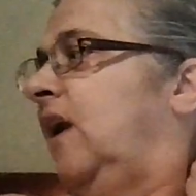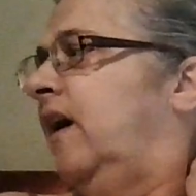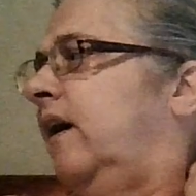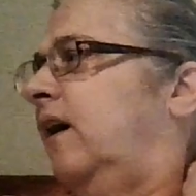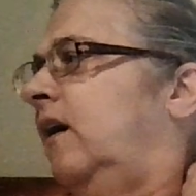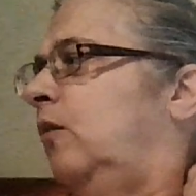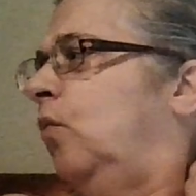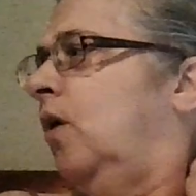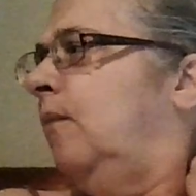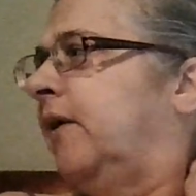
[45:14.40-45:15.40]
and
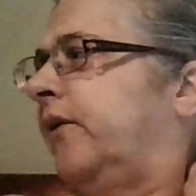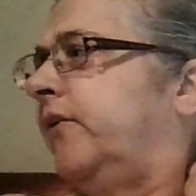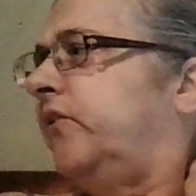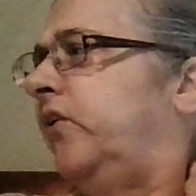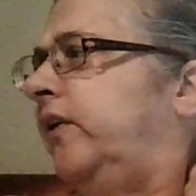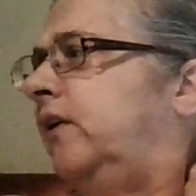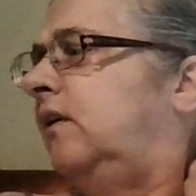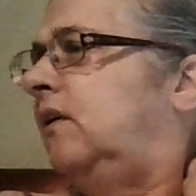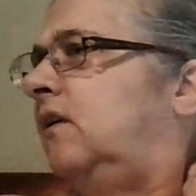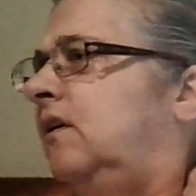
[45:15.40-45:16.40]
Walmart.
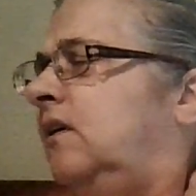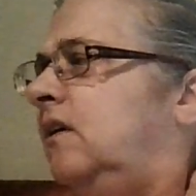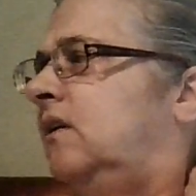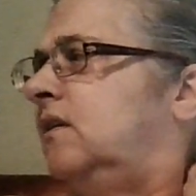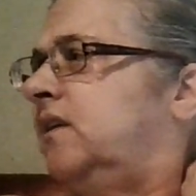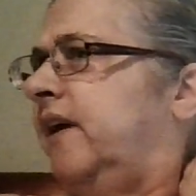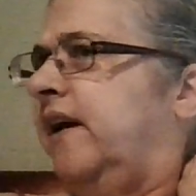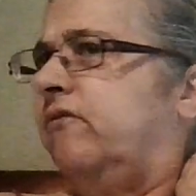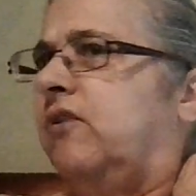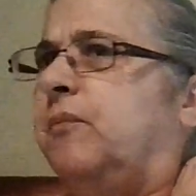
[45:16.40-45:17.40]
Did I
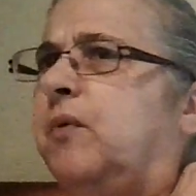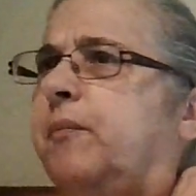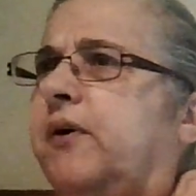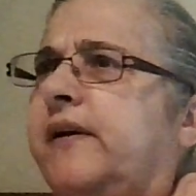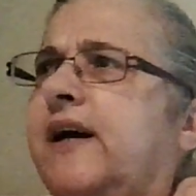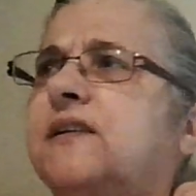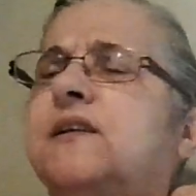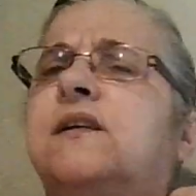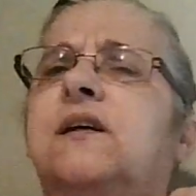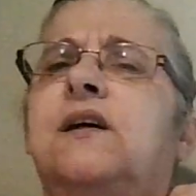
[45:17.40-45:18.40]
get from Walmart?
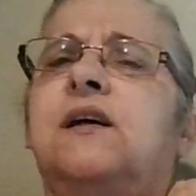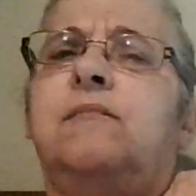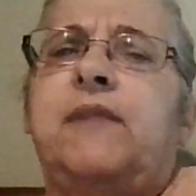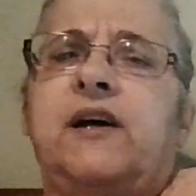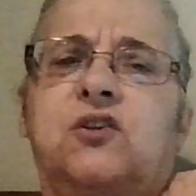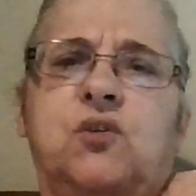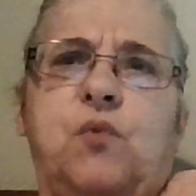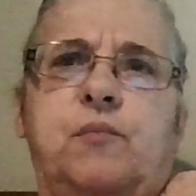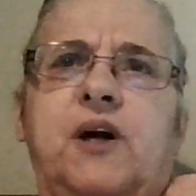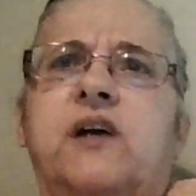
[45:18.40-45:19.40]
Yes. Michael's and
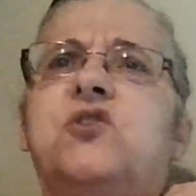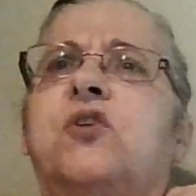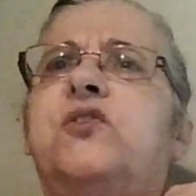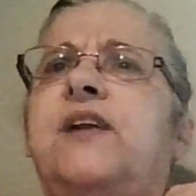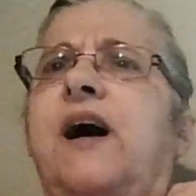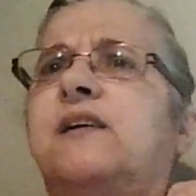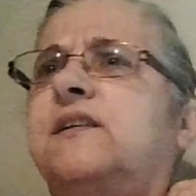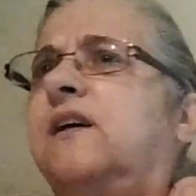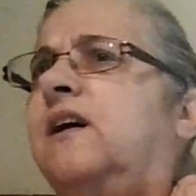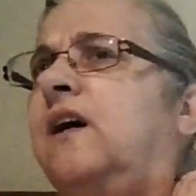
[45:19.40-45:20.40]
Walmart, I showed you that.
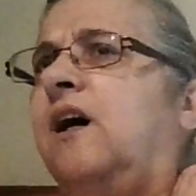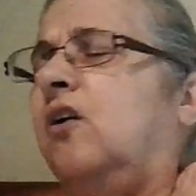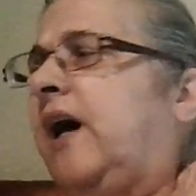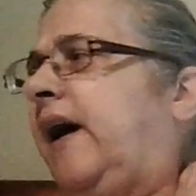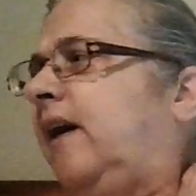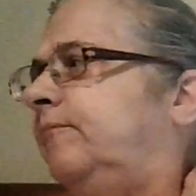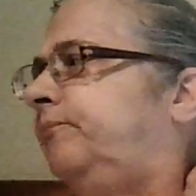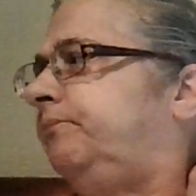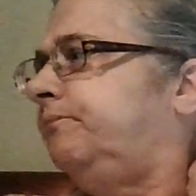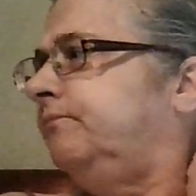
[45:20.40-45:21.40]
Okay,
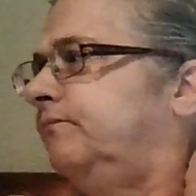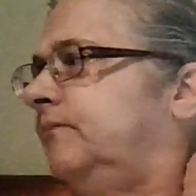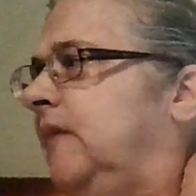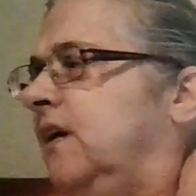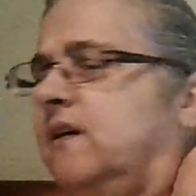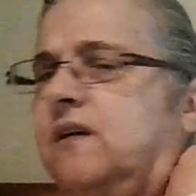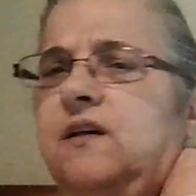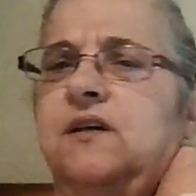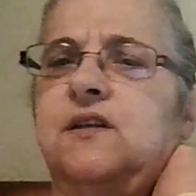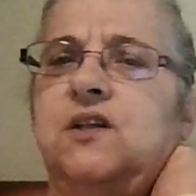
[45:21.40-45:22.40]

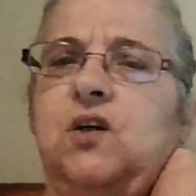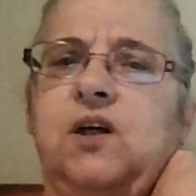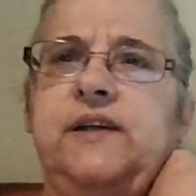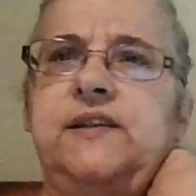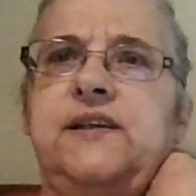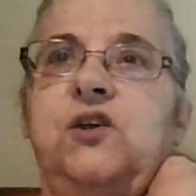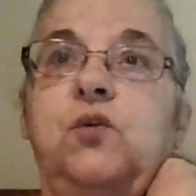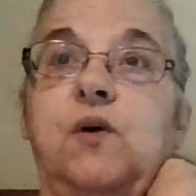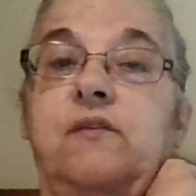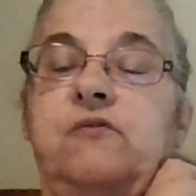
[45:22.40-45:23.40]
so I'll
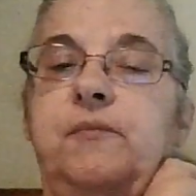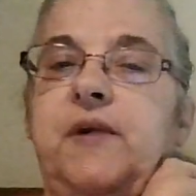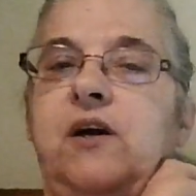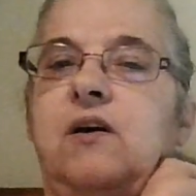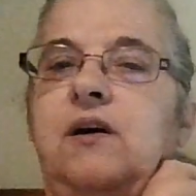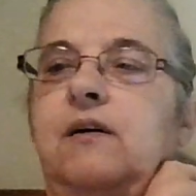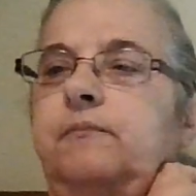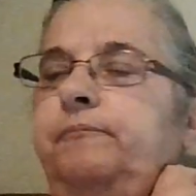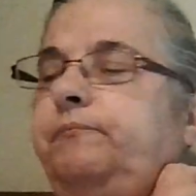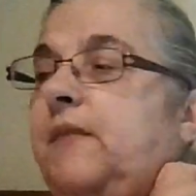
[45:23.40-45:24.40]
continue on from there. Um,
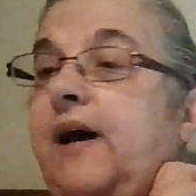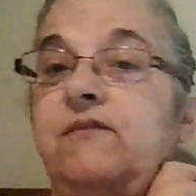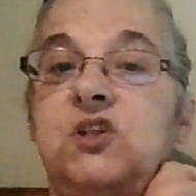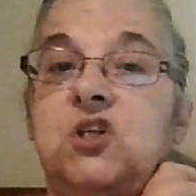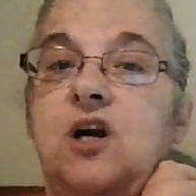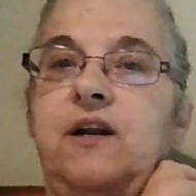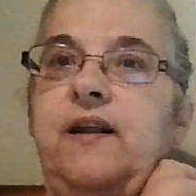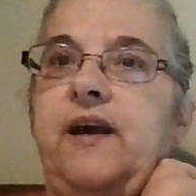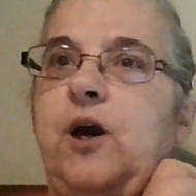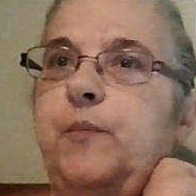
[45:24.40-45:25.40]
I haven't started
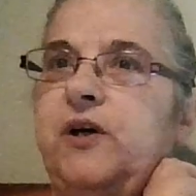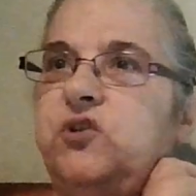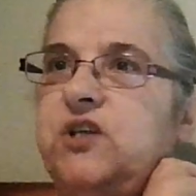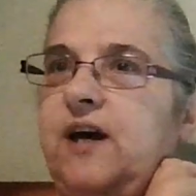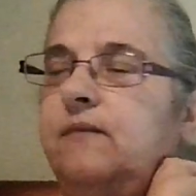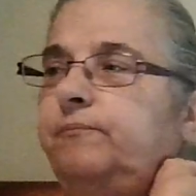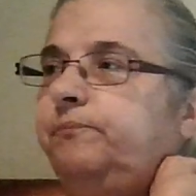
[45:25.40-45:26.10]
the Care Bears yet.